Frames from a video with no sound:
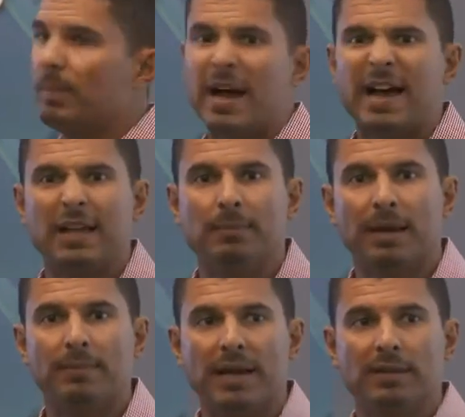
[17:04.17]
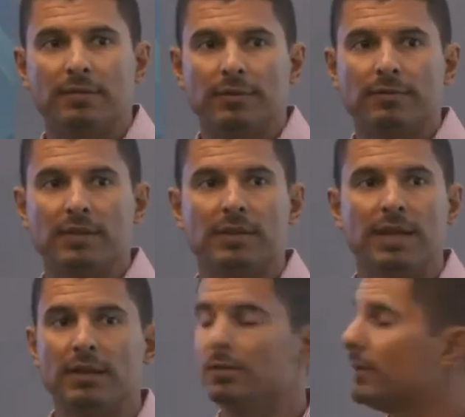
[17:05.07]
behind by minus 15
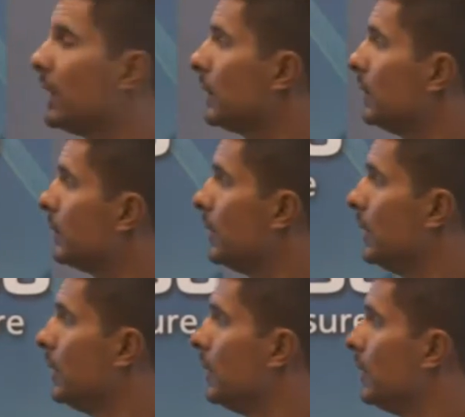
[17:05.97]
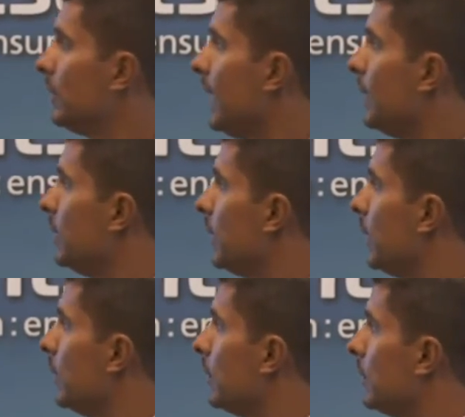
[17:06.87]
nanoseconds timing
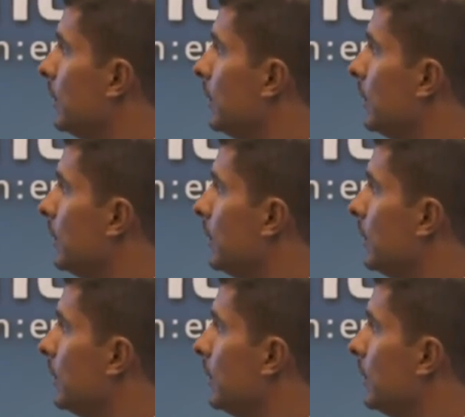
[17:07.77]
error.